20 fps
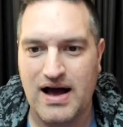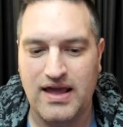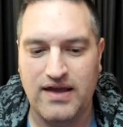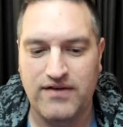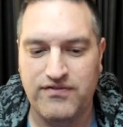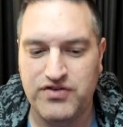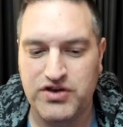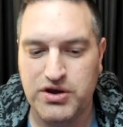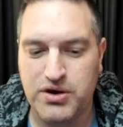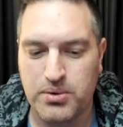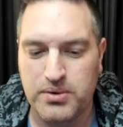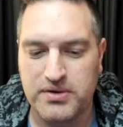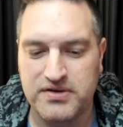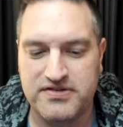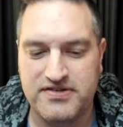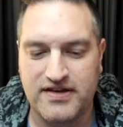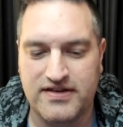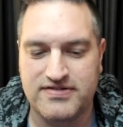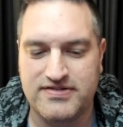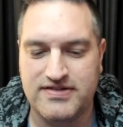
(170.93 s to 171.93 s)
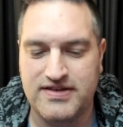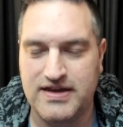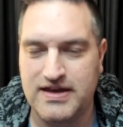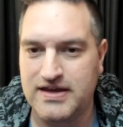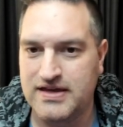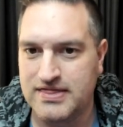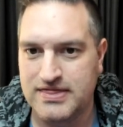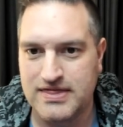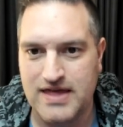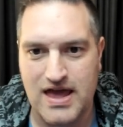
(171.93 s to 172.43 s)
if you go to
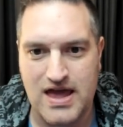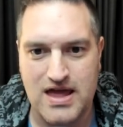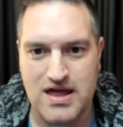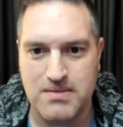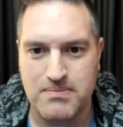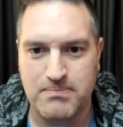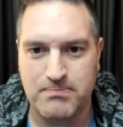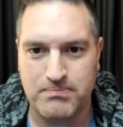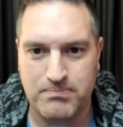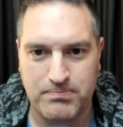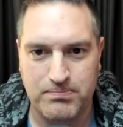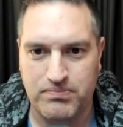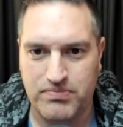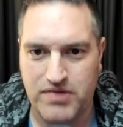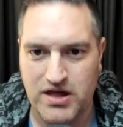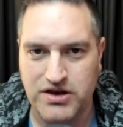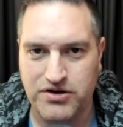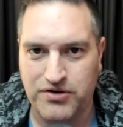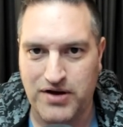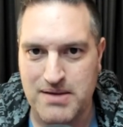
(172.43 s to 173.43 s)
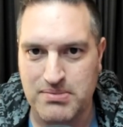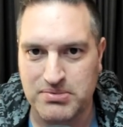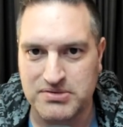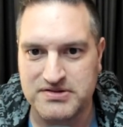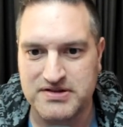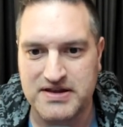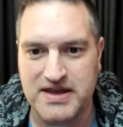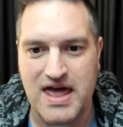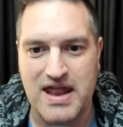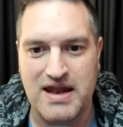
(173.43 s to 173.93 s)
60, then you're able
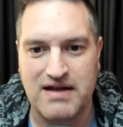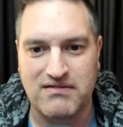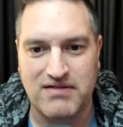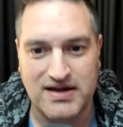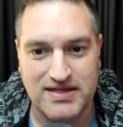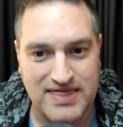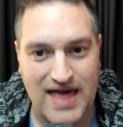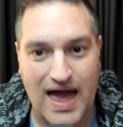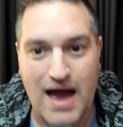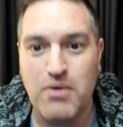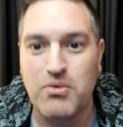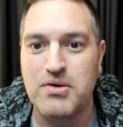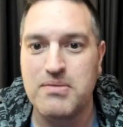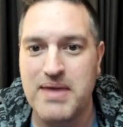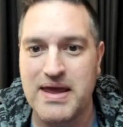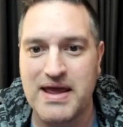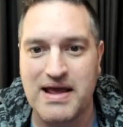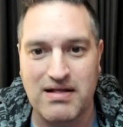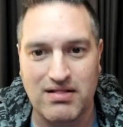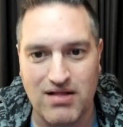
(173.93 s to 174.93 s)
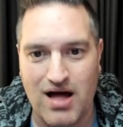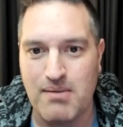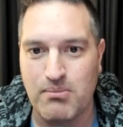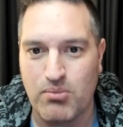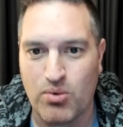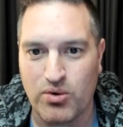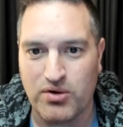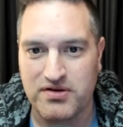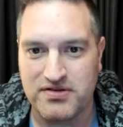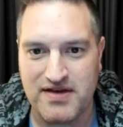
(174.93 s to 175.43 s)
to get it. Like that would make a lot
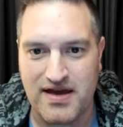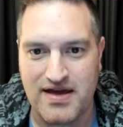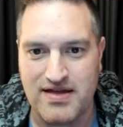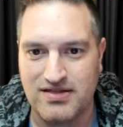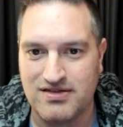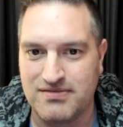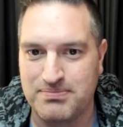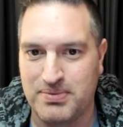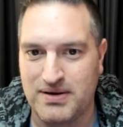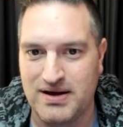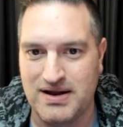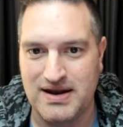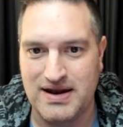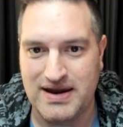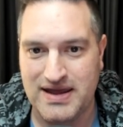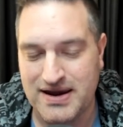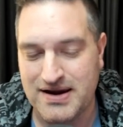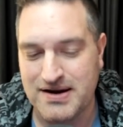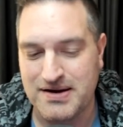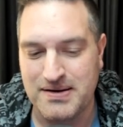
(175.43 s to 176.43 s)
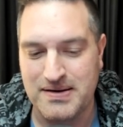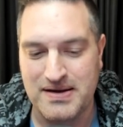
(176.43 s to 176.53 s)
more sense. But in here,